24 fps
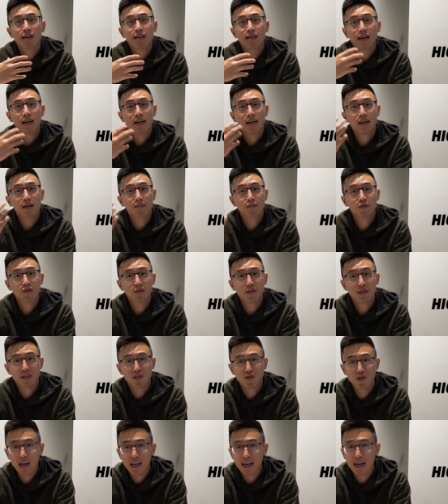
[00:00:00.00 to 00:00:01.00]
That comes with
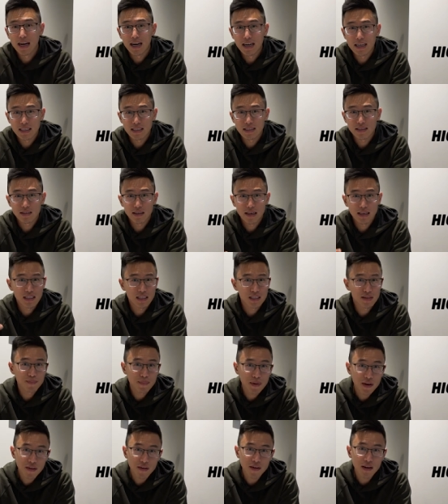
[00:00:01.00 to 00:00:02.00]
a dry ice
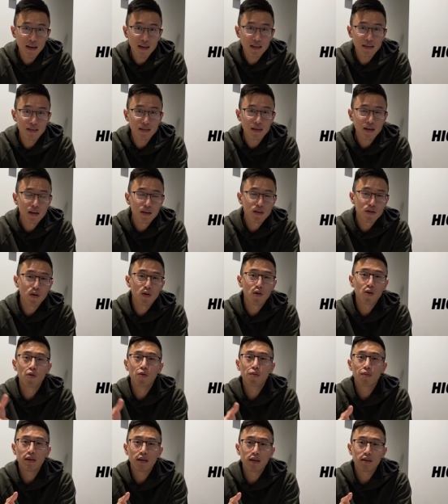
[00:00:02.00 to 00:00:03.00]
experience, the
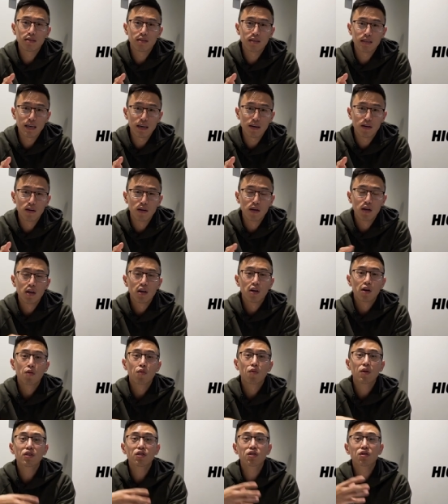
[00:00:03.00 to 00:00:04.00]
whole meal deal,
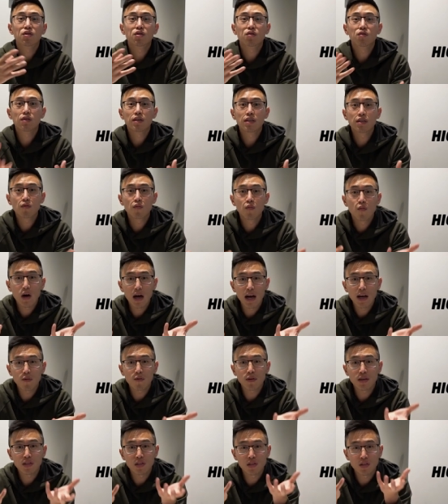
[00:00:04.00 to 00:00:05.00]
which is the reason
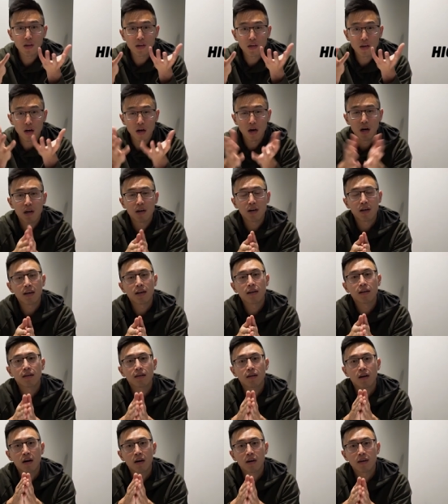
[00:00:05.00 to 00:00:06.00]
why we started auditing,
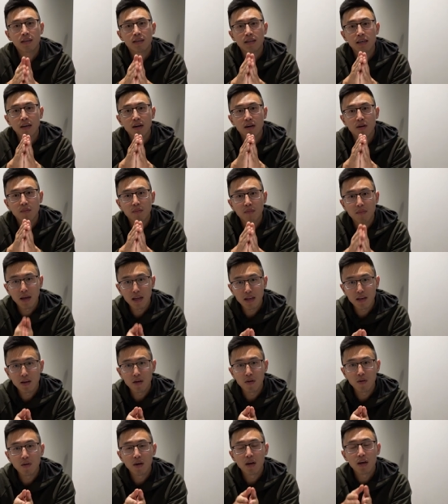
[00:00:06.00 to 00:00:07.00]
auditing our
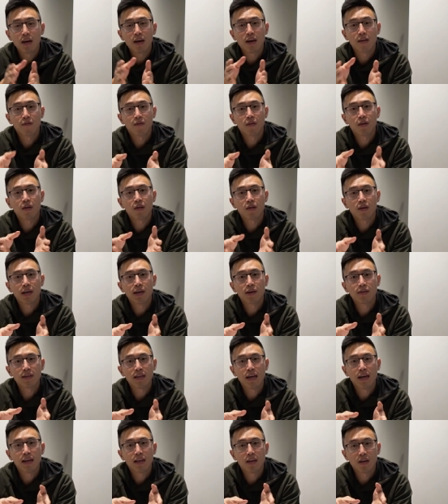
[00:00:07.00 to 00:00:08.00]
menu and figured
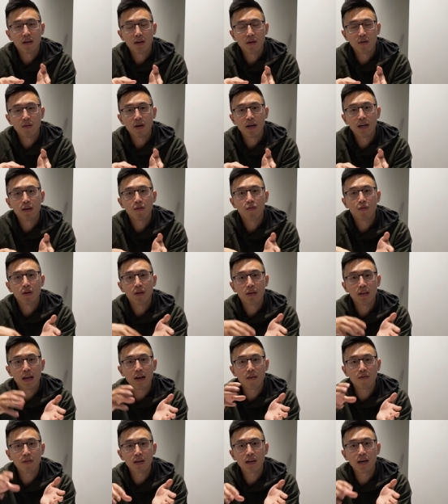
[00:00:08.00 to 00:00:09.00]
out that, you know what,
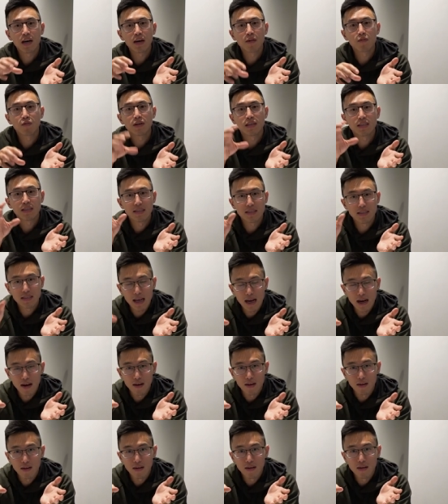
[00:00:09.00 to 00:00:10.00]
when every time we
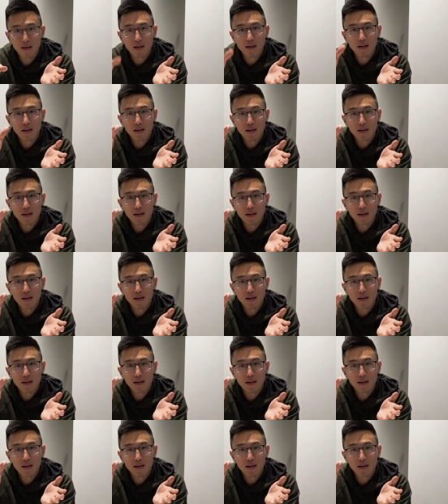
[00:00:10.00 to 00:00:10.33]
sell